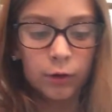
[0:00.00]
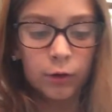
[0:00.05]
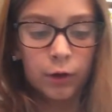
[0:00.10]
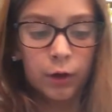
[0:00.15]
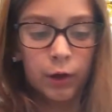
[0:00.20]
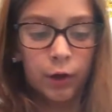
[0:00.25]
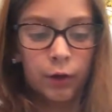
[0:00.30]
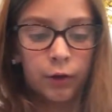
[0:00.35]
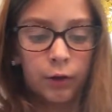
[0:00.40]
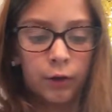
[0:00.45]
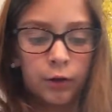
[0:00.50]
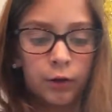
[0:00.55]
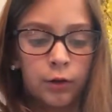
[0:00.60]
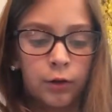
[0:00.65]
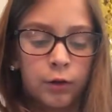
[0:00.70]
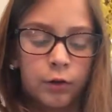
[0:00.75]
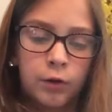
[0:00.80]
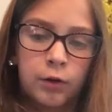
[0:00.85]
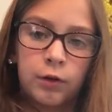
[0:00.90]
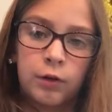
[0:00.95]
Okay,
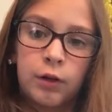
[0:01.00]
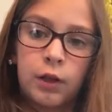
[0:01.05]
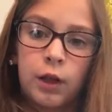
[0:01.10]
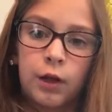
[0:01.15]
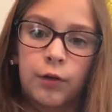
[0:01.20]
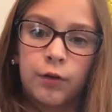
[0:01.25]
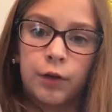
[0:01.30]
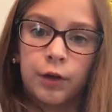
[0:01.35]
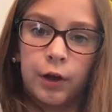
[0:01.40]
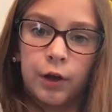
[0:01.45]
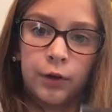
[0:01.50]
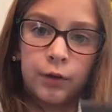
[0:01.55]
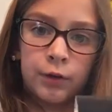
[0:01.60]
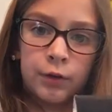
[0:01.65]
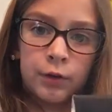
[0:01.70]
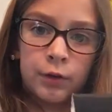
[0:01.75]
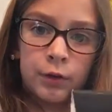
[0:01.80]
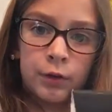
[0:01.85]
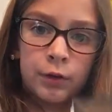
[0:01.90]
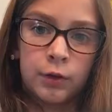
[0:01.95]
there we go.
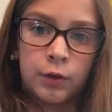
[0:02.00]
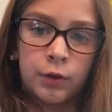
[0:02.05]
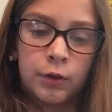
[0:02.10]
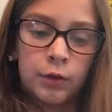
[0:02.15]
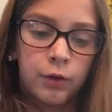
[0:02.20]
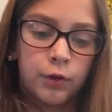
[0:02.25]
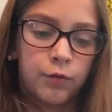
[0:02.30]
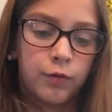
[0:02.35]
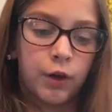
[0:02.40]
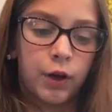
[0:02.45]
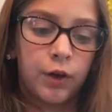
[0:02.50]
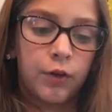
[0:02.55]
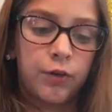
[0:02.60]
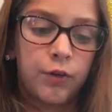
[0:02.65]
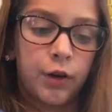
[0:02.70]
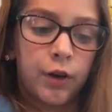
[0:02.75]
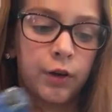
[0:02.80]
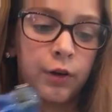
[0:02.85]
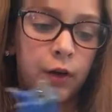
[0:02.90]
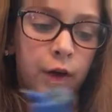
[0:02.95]
Your bed is
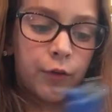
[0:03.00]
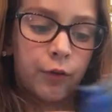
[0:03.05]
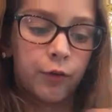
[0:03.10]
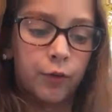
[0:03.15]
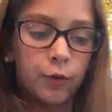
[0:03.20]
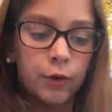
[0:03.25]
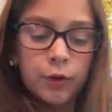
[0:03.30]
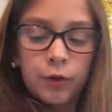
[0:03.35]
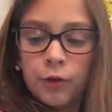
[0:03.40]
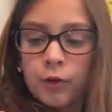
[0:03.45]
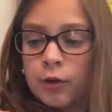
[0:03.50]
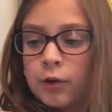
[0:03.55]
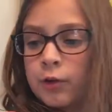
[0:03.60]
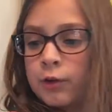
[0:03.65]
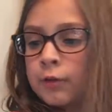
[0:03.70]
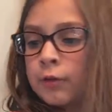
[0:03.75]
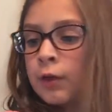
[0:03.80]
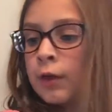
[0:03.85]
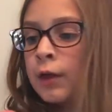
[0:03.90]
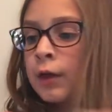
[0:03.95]
done. I'm going to,
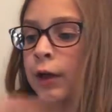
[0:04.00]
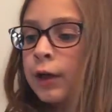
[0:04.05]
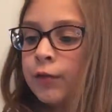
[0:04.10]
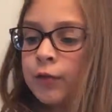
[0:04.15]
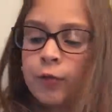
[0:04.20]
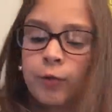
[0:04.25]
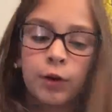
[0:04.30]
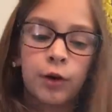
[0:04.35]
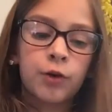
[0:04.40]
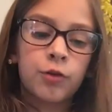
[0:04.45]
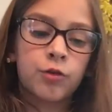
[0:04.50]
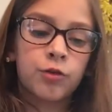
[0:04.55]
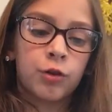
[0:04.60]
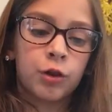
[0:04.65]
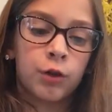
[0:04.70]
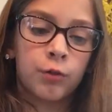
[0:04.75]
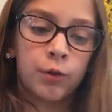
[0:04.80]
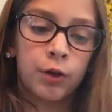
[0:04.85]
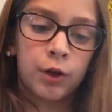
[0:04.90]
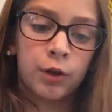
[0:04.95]
if you want to
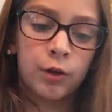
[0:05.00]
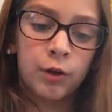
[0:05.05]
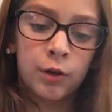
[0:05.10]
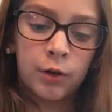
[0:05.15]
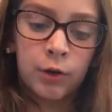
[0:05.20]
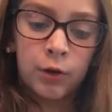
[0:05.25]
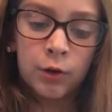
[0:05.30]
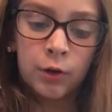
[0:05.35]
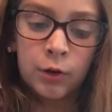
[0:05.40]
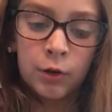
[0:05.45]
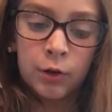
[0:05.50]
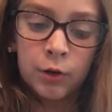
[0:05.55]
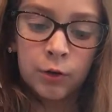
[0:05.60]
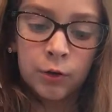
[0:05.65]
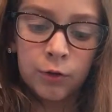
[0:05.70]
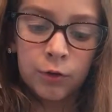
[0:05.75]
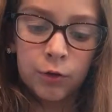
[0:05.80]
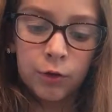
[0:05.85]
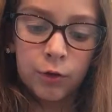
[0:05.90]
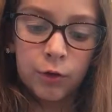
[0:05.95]
trim it
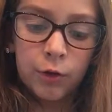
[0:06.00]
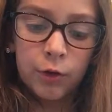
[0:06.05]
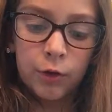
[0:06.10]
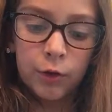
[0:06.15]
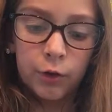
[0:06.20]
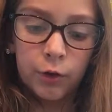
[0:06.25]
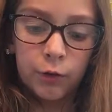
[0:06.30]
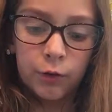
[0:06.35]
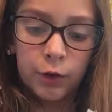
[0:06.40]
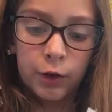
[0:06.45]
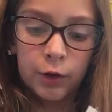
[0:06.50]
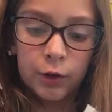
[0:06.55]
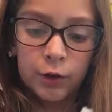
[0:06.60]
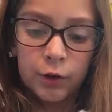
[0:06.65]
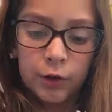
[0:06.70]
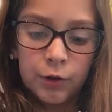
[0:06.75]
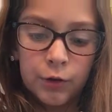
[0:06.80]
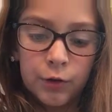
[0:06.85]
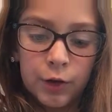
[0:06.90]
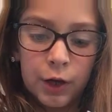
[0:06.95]
just a little bit,
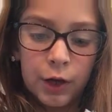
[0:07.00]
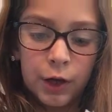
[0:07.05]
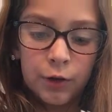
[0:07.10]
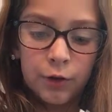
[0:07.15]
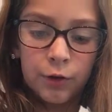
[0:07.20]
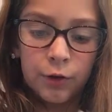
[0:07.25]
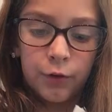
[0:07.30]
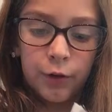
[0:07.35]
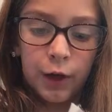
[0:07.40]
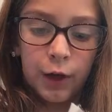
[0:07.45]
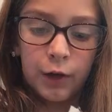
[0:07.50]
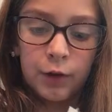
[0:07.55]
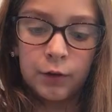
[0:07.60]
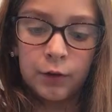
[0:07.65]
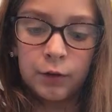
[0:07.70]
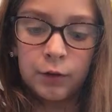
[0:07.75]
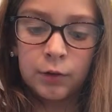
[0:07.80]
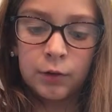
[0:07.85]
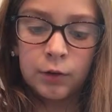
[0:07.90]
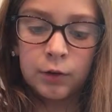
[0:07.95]
you can do that.
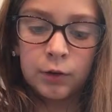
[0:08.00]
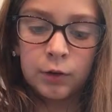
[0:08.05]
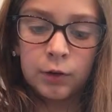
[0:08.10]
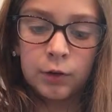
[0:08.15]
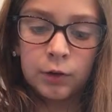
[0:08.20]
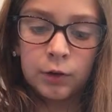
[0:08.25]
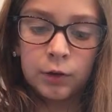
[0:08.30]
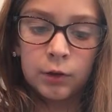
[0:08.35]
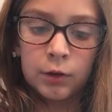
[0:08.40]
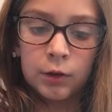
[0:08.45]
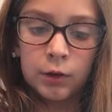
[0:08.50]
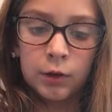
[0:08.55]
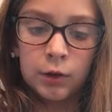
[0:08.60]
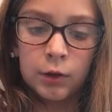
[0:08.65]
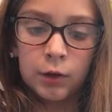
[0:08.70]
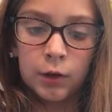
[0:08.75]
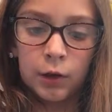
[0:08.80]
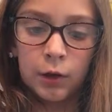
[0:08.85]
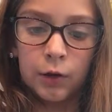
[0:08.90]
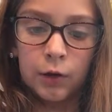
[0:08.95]

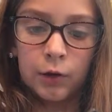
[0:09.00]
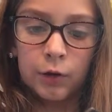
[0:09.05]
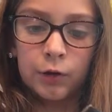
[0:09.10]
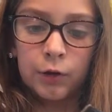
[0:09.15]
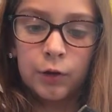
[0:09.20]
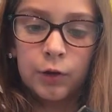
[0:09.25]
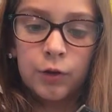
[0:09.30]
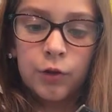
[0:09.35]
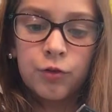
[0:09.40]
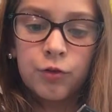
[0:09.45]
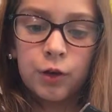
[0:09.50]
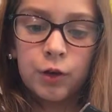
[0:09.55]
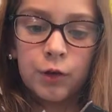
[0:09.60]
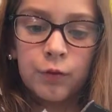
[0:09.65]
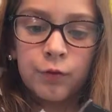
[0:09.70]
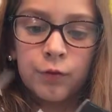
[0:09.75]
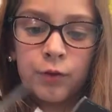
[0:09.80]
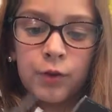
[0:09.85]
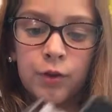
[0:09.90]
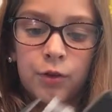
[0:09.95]
I'm going to
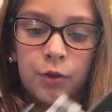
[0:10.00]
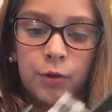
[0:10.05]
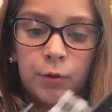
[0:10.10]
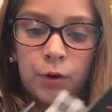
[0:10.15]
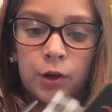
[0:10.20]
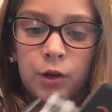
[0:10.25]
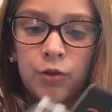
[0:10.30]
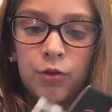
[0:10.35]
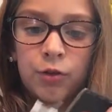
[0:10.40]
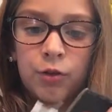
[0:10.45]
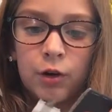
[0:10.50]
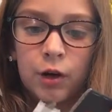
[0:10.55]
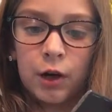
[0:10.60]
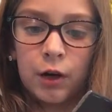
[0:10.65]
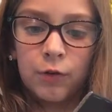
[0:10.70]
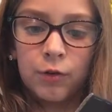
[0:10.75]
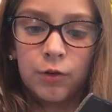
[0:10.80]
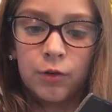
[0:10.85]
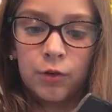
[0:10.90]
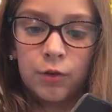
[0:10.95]
trim some of my
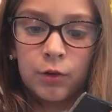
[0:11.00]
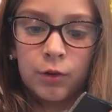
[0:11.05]
scraps.